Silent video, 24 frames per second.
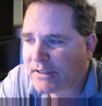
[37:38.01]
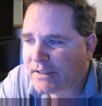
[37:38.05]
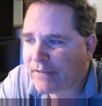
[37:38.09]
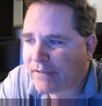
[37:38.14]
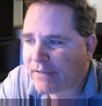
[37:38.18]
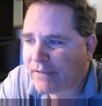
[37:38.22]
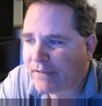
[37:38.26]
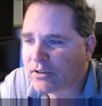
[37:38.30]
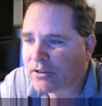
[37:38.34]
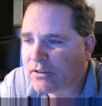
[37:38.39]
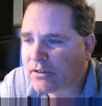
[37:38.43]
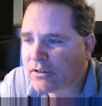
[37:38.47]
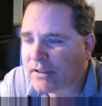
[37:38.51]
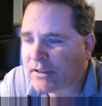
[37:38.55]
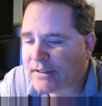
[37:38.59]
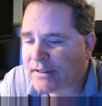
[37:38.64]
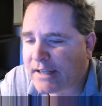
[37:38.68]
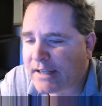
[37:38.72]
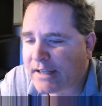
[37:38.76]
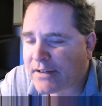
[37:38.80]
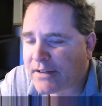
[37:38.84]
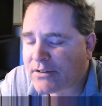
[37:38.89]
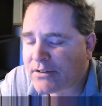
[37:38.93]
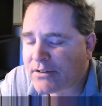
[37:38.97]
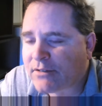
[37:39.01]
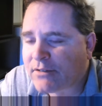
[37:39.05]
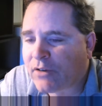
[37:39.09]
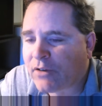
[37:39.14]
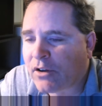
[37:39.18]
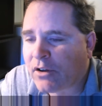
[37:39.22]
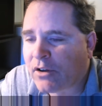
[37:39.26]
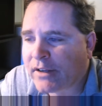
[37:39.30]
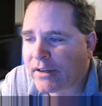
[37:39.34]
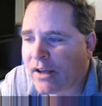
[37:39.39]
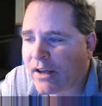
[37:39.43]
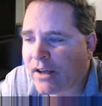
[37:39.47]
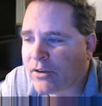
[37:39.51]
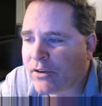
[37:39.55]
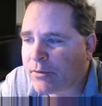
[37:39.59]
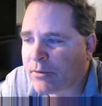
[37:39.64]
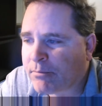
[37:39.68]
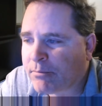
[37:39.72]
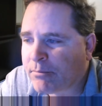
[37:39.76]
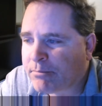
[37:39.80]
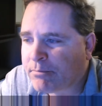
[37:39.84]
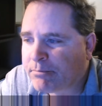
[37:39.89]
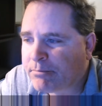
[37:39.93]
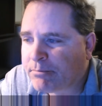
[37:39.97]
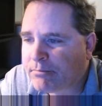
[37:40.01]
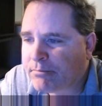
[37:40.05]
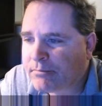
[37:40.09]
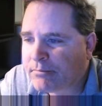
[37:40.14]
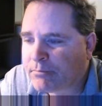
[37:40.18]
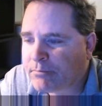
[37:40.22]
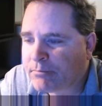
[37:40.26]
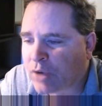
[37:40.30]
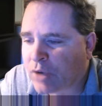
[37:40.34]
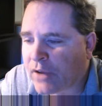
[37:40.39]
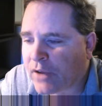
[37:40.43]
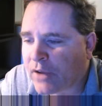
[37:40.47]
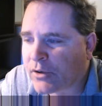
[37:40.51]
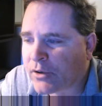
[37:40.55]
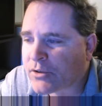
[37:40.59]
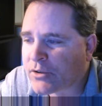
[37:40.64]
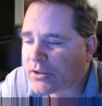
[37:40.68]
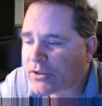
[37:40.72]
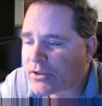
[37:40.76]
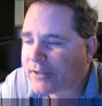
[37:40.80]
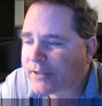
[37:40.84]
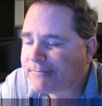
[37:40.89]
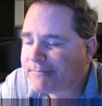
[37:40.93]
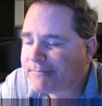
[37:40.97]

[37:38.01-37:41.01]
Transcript: after the deaths of all the other brothers